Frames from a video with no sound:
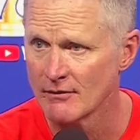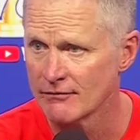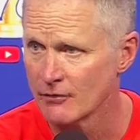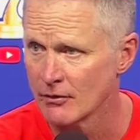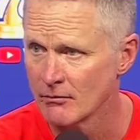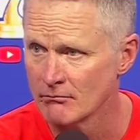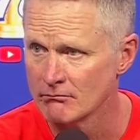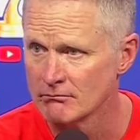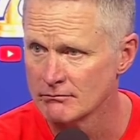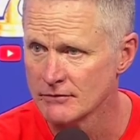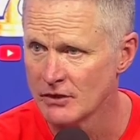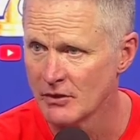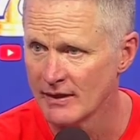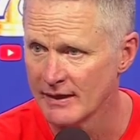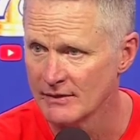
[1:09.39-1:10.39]
from, you
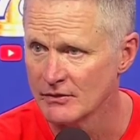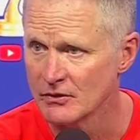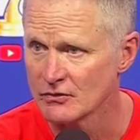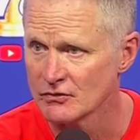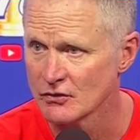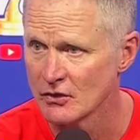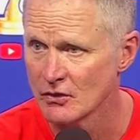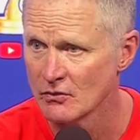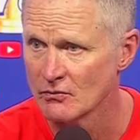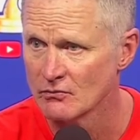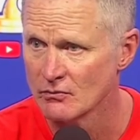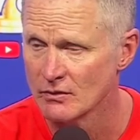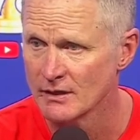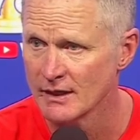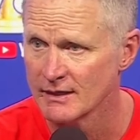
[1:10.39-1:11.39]
know, 8 years ago
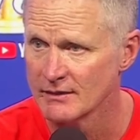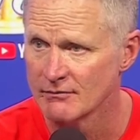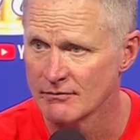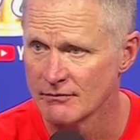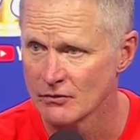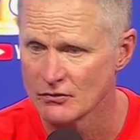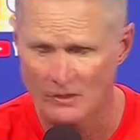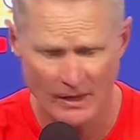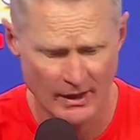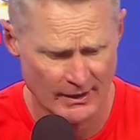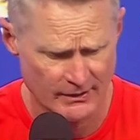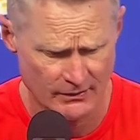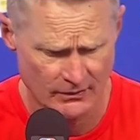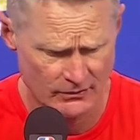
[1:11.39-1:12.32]
when I first got here.